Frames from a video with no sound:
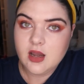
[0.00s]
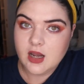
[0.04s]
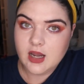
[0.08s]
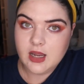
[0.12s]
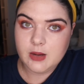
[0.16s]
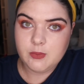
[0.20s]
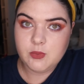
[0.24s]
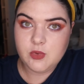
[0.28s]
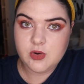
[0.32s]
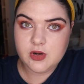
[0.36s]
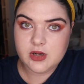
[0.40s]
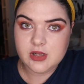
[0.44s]

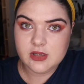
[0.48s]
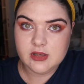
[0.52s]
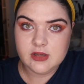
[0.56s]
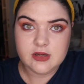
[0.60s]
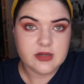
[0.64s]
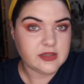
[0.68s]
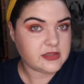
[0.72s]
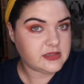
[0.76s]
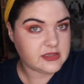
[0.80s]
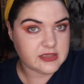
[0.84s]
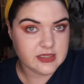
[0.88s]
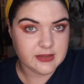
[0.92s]
I walk a
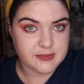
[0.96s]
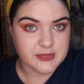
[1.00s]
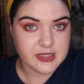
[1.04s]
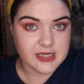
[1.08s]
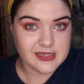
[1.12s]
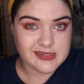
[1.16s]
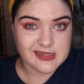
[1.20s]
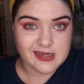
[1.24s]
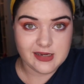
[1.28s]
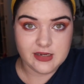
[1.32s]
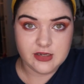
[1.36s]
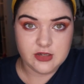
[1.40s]
lot, some
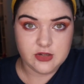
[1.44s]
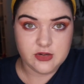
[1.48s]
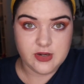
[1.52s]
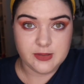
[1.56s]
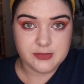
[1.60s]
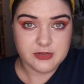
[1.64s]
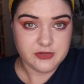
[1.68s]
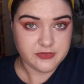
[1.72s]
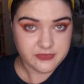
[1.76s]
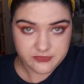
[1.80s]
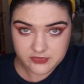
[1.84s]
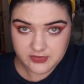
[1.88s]
days I can do
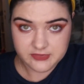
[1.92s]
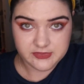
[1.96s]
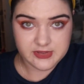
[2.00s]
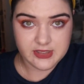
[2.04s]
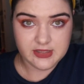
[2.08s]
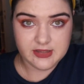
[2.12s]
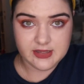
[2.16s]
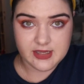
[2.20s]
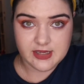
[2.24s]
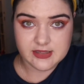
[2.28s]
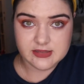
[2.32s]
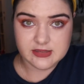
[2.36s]
up to
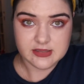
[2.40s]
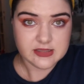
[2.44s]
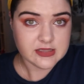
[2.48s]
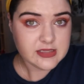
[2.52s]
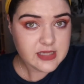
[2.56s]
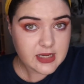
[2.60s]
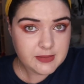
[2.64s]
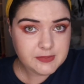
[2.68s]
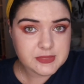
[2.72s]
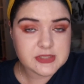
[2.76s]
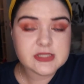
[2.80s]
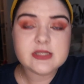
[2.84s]
15,000
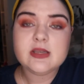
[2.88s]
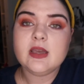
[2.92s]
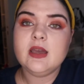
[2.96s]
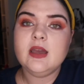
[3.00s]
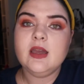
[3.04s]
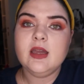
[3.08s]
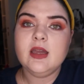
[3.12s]
steps